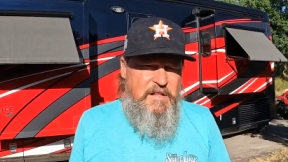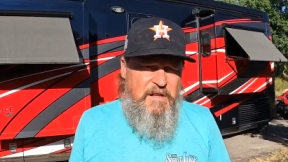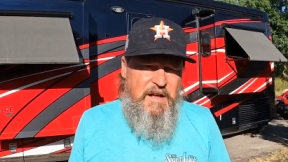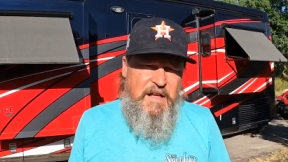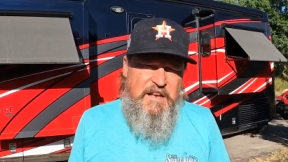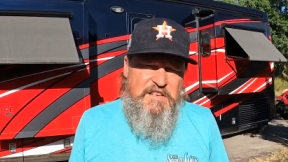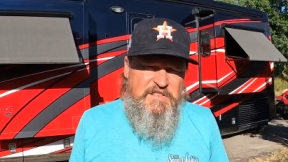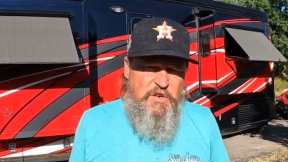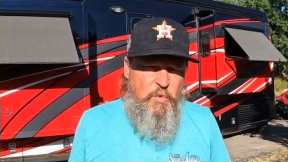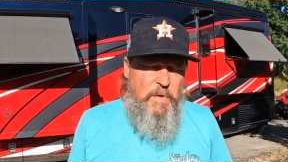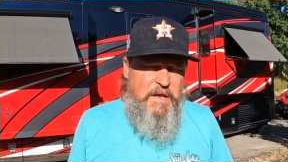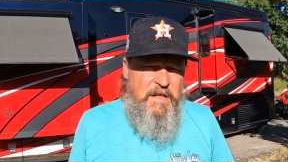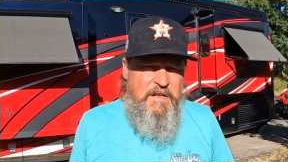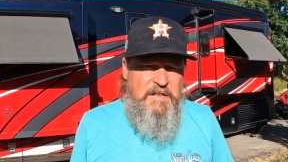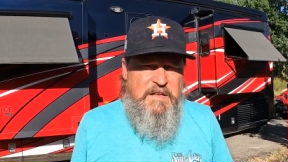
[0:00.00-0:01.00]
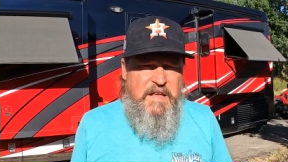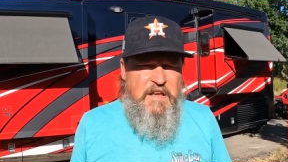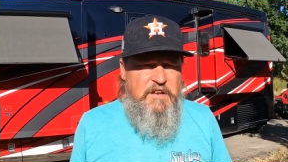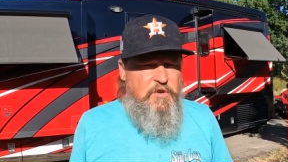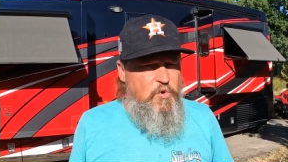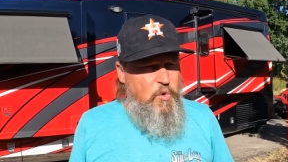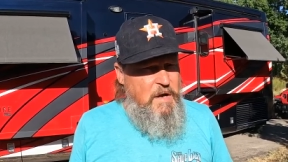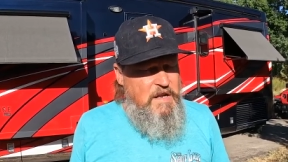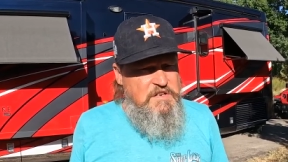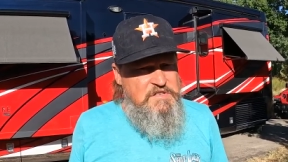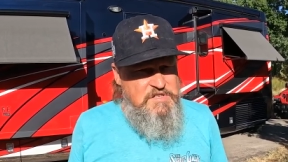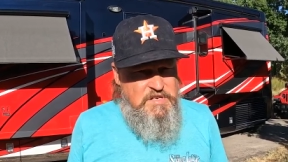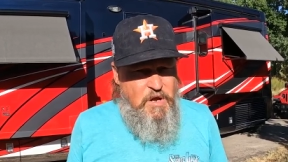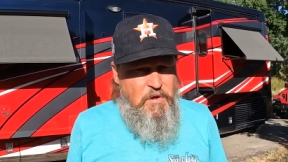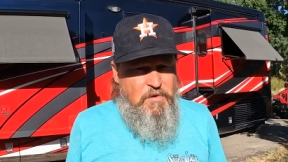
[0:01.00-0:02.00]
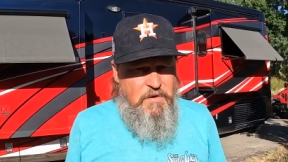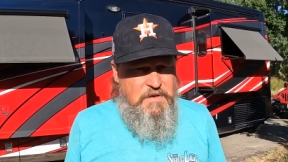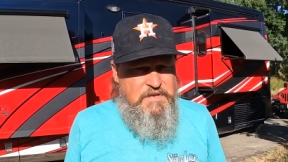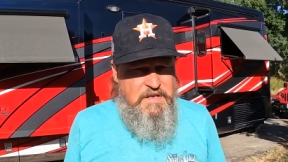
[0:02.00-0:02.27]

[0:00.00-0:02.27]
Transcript: cloudy, so we didn't get great solar